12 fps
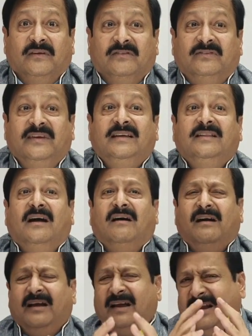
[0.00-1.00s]
see
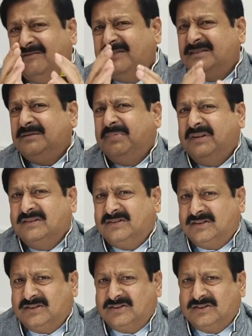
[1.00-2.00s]
the
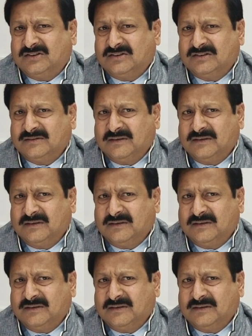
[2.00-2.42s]
invisibles,